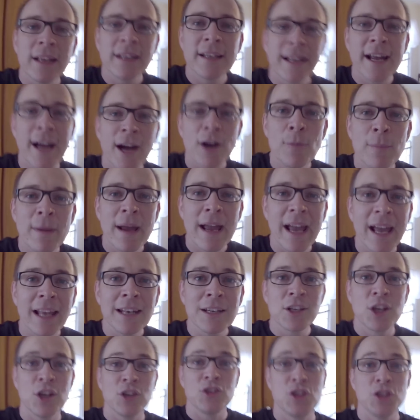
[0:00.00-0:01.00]
now,
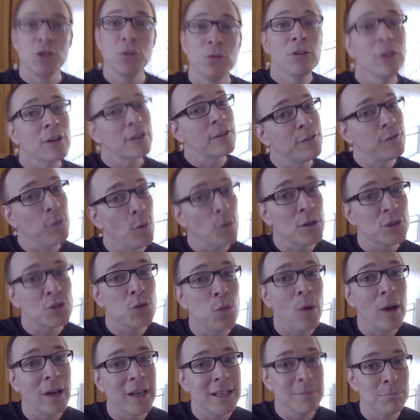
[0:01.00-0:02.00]
man? Cause you look
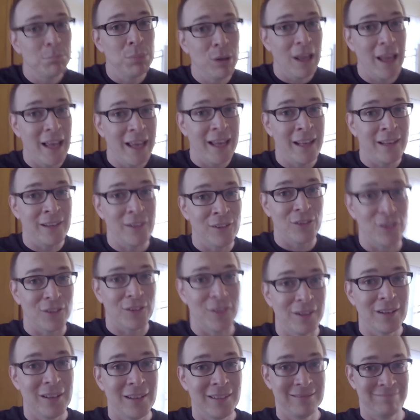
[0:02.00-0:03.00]
420
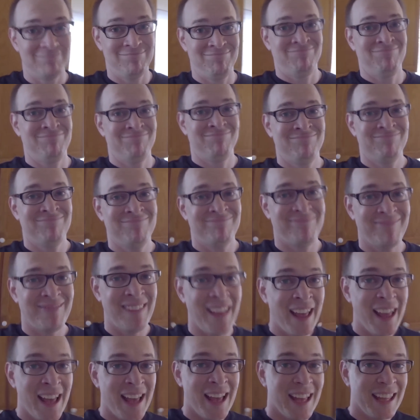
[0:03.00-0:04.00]
blazed.
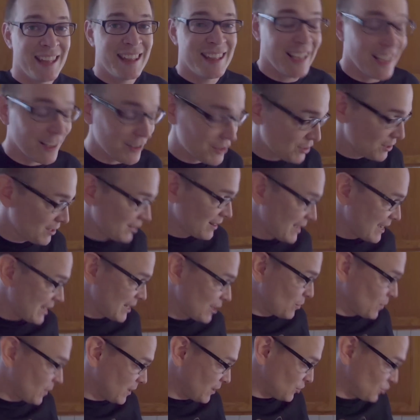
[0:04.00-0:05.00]
The answer to
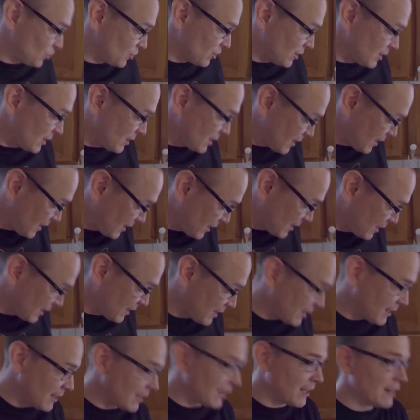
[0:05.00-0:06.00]
that question,
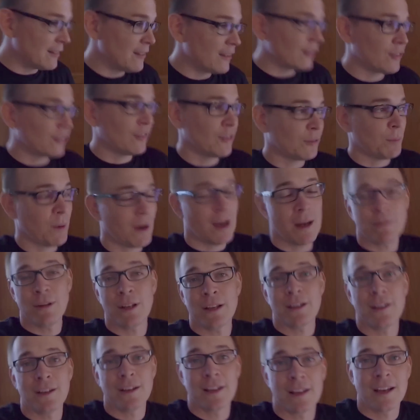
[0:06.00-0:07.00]
and this is
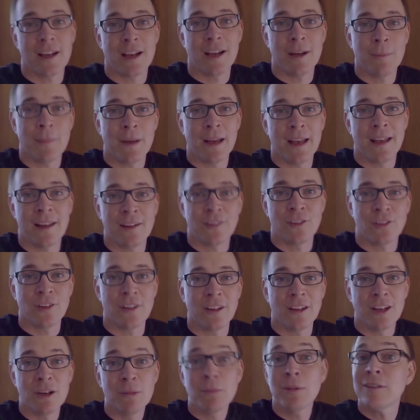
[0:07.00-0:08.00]
probably gonna come as a
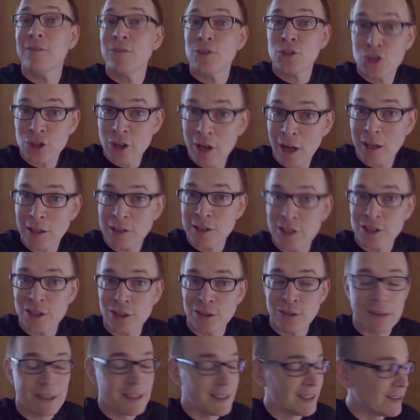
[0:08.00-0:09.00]
little bit of a shock to
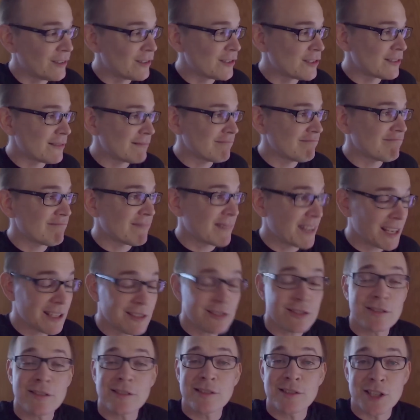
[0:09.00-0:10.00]
you, is the
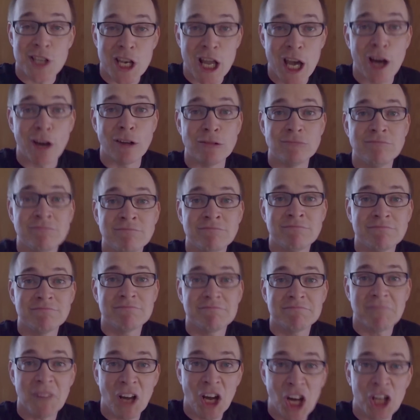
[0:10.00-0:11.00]
answer is no.
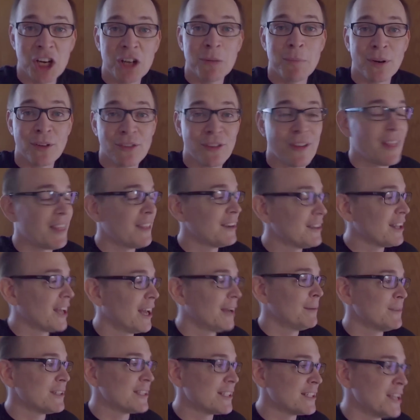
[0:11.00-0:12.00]
100% of the
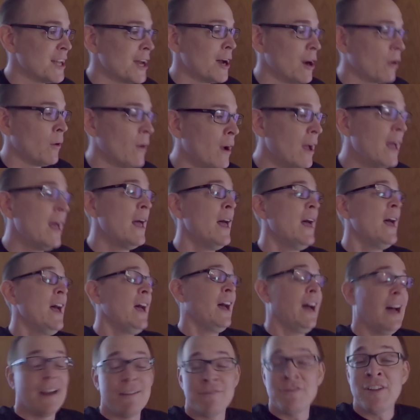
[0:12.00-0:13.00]
time it's no.
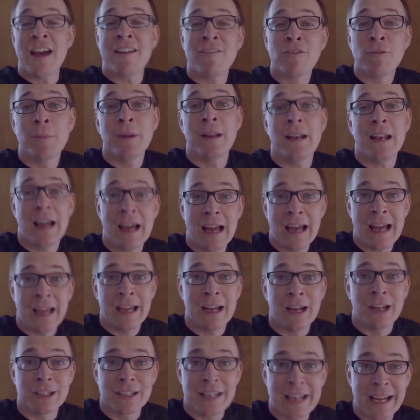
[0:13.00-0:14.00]
I've never been high
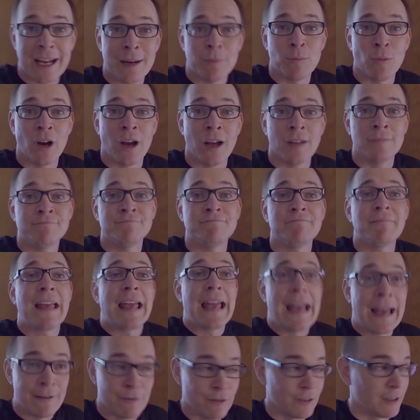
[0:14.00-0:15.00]
on camera,
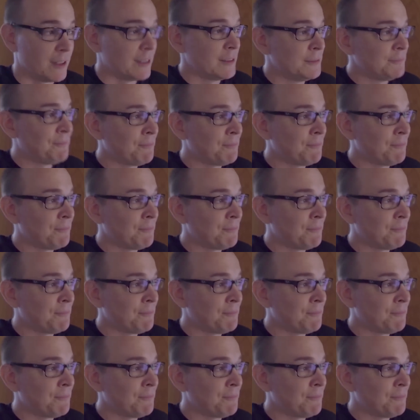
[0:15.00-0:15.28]
ever.